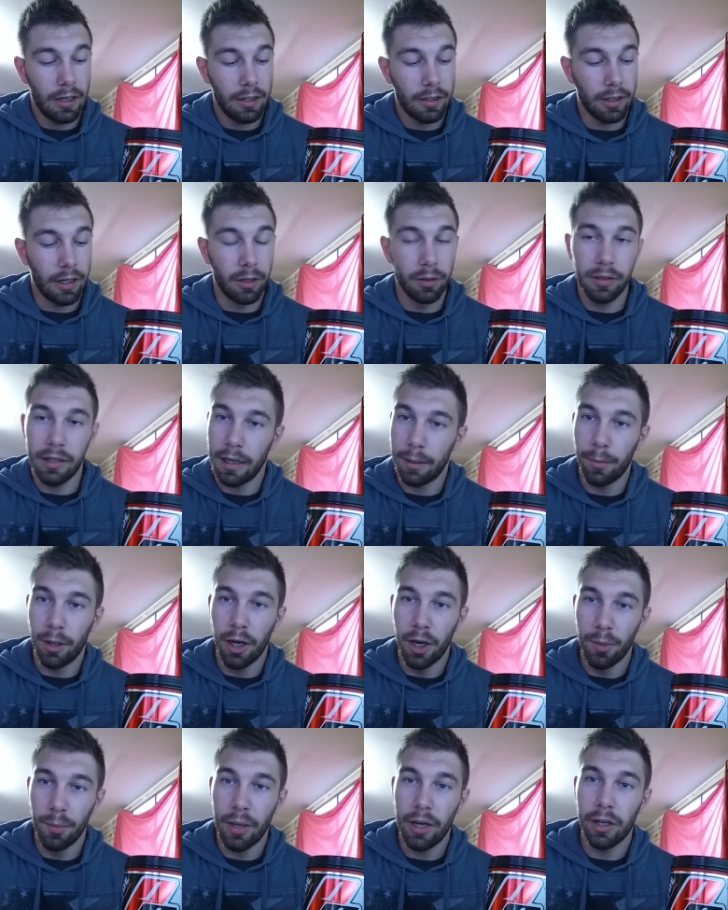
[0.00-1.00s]
would come
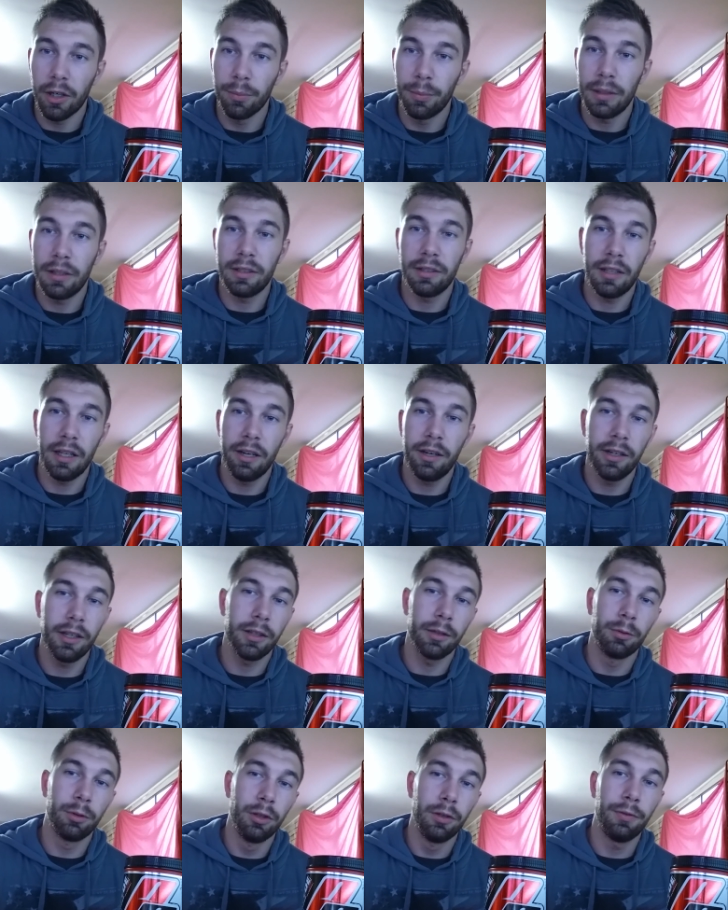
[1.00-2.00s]
home and I'd be staring
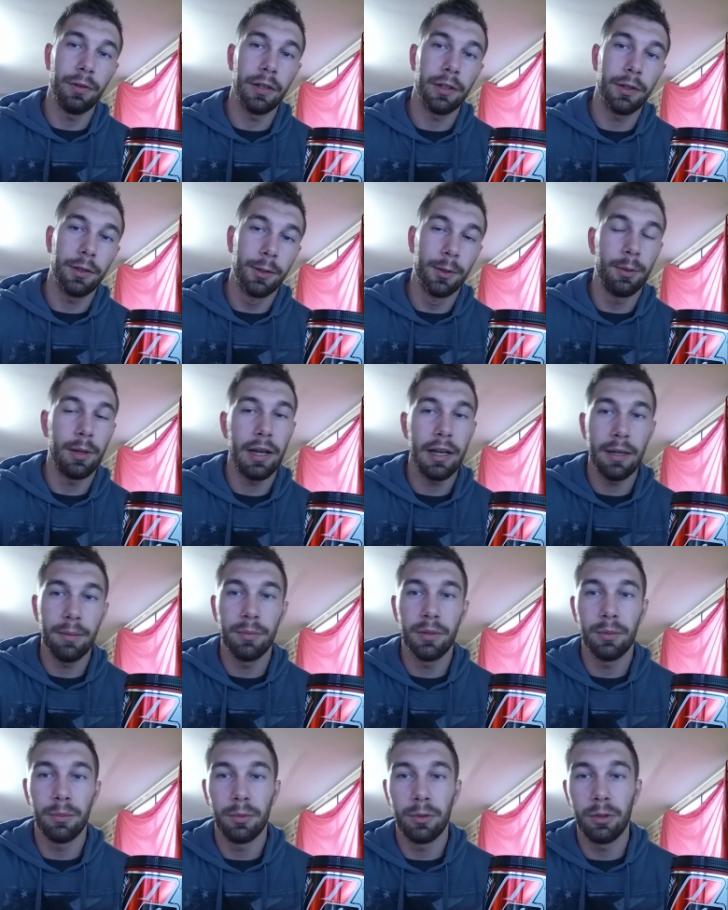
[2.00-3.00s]
at the roof at 2 AM
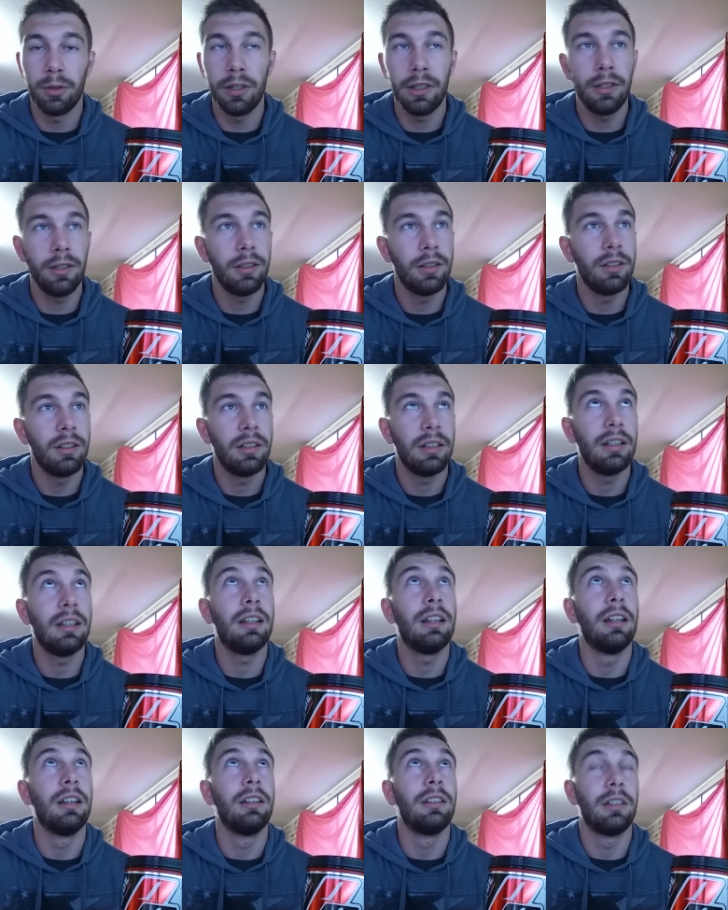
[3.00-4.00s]
in the morning.
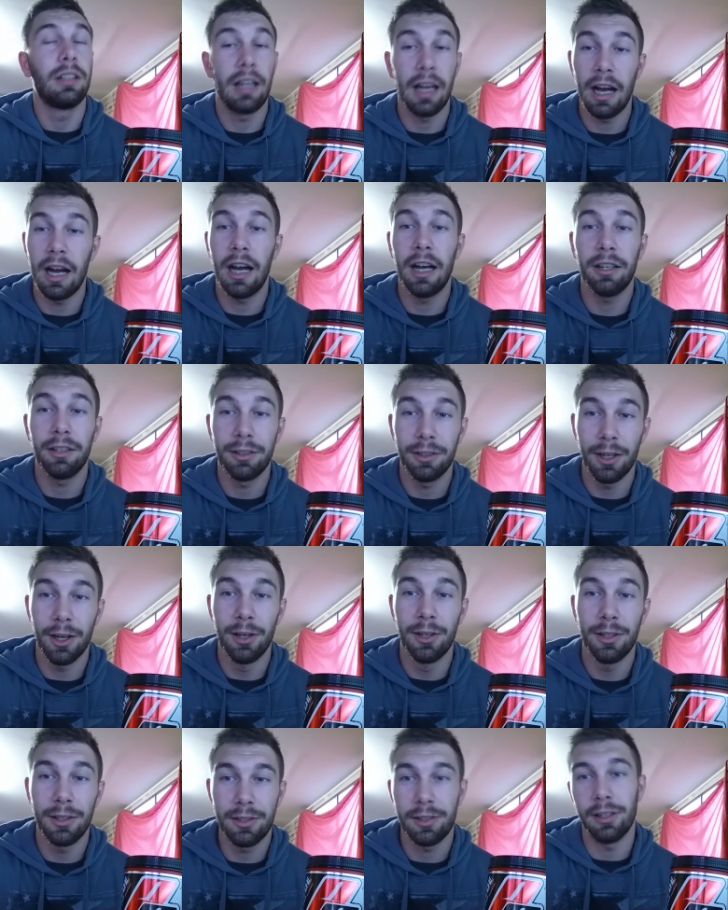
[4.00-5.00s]
Can't
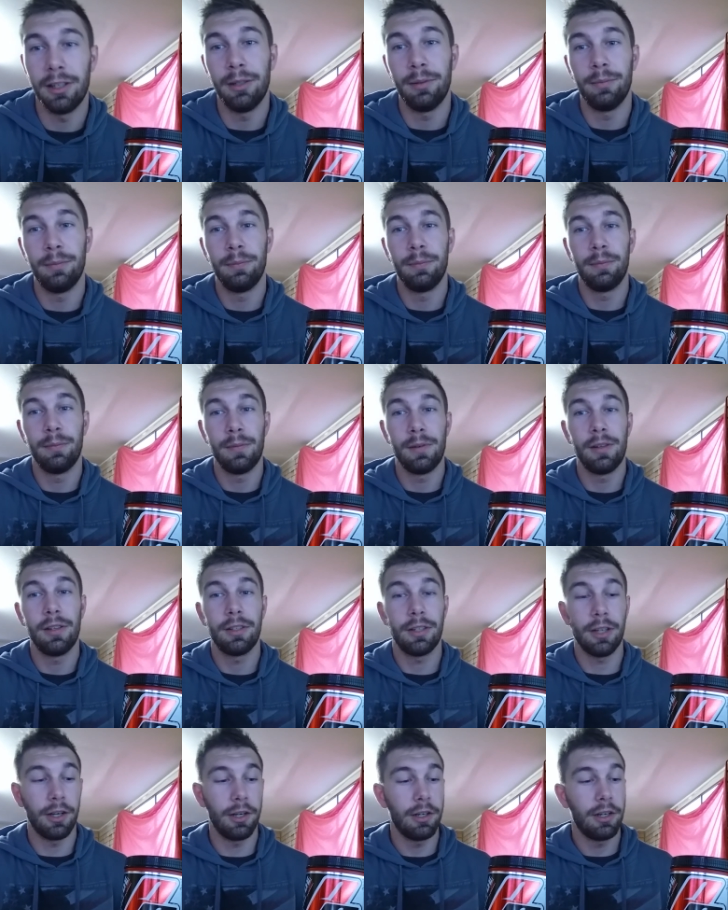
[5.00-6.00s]
go to sleep.
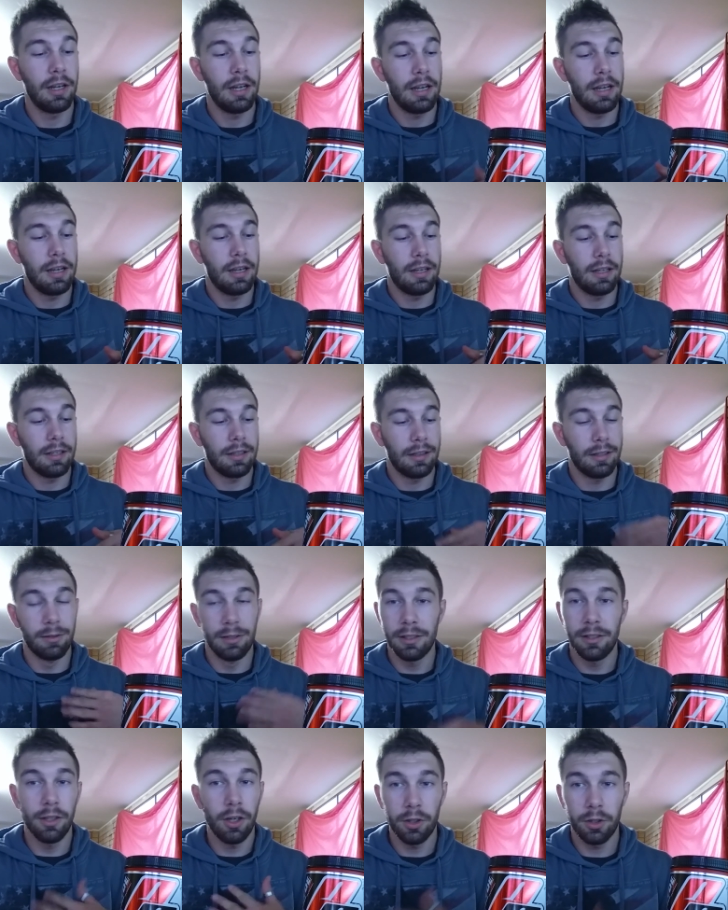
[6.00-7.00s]
So there
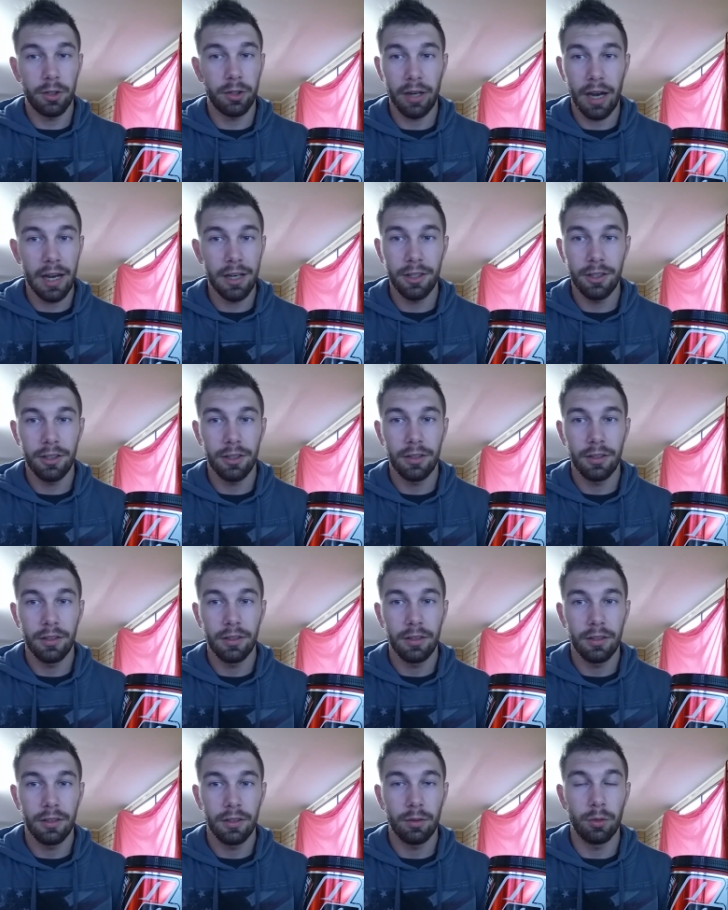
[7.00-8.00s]
is no crash,
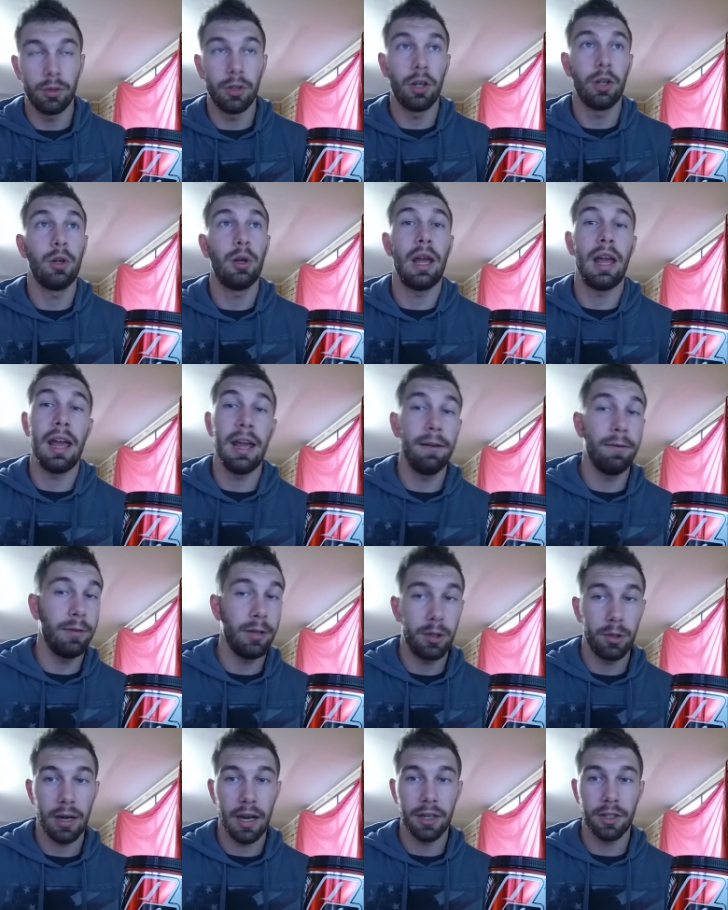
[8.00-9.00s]
or no
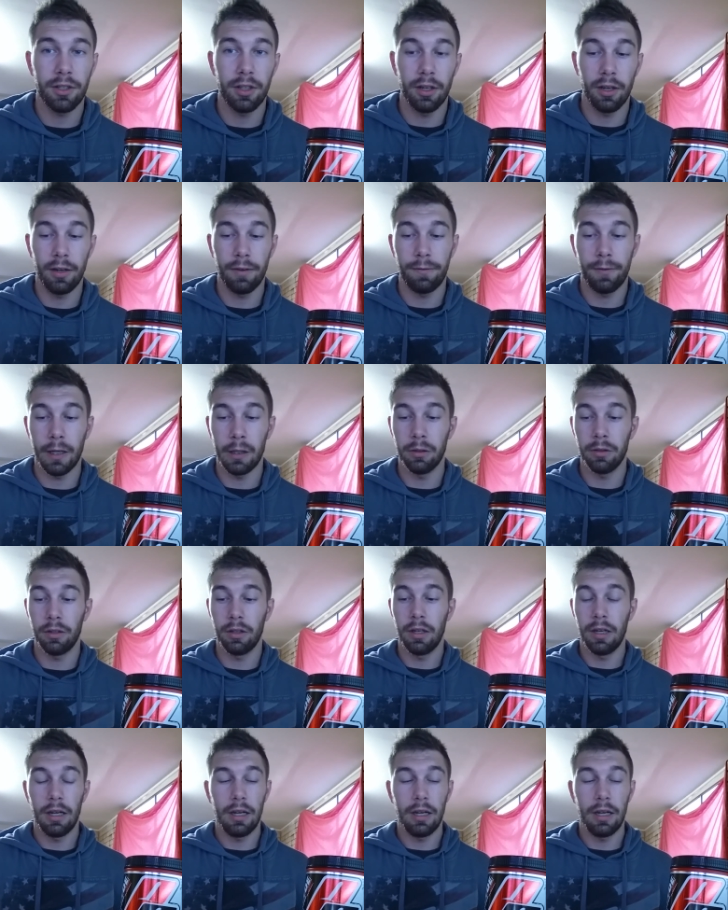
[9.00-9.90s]
heavy crash that I felt.